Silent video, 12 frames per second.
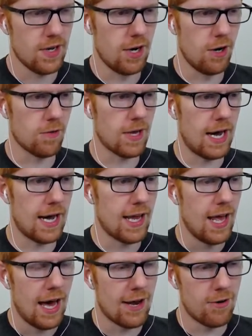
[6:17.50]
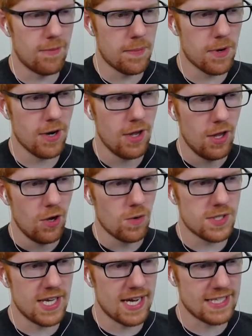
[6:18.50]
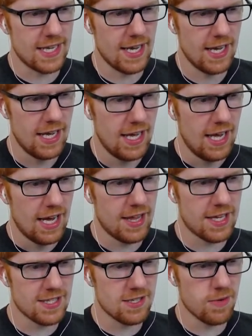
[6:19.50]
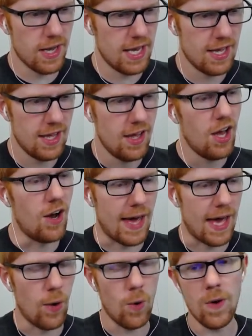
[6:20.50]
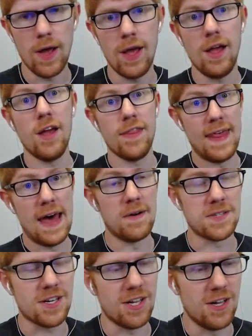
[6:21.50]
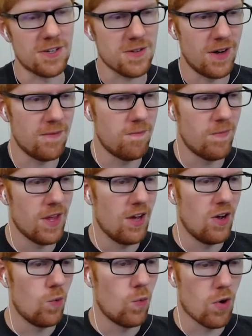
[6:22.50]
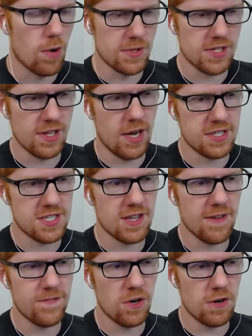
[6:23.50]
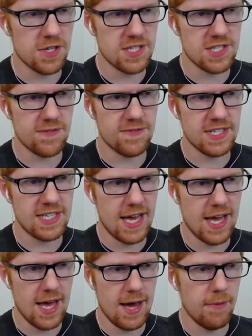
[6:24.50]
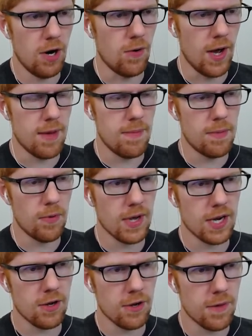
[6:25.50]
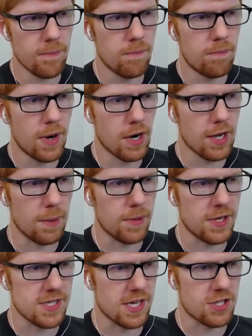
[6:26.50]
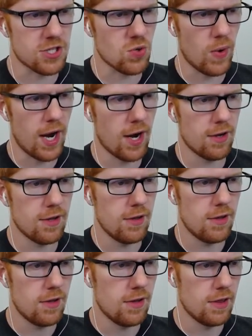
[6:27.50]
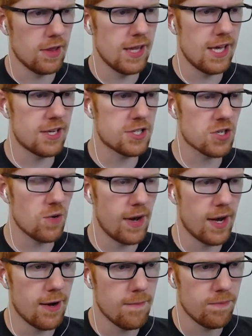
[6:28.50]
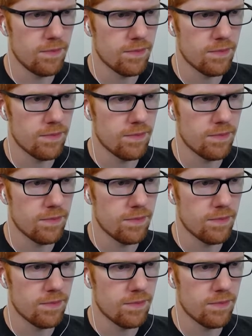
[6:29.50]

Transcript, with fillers: Oh God, I don't remember. Where's the exit? I think it's this way. Okay, whew. That was a close one. We're almost lost in the forests of time. Oh, hey, maybe we gotta go to the marketplace again. The square? Leene Square?